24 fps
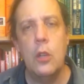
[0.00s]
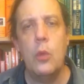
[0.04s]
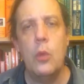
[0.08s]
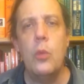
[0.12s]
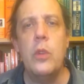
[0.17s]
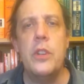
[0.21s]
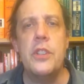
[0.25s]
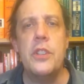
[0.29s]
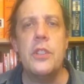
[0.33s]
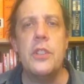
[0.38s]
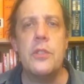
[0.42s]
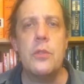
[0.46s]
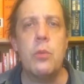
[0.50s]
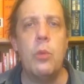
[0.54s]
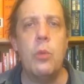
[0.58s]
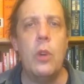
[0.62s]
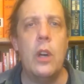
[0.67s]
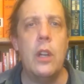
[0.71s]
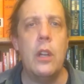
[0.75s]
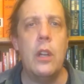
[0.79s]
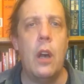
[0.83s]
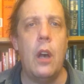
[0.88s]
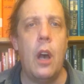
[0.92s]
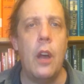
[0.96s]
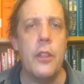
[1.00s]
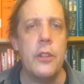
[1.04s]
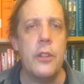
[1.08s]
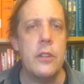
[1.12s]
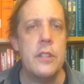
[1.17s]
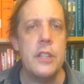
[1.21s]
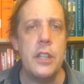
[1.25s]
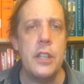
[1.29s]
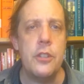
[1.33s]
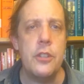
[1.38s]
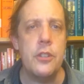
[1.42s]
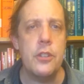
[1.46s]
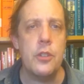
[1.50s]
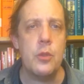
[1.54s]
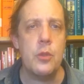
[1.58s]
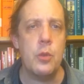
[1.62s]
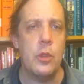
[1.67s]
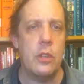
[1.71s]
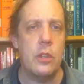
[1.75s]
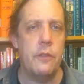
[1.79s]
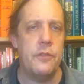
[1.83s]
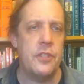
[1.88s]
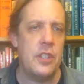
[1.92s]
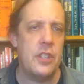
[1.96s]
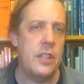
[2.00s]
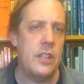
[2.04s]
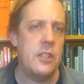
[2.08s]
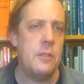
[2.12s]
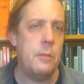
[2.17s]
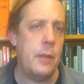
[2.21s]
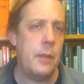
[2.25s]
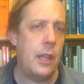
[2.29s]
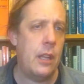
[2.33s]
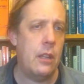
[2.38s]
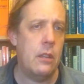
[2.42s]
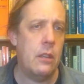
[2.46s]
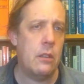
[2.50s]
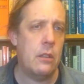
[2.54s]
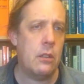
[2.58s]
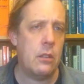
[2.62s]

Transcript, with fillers: which is what other teachers would have said to be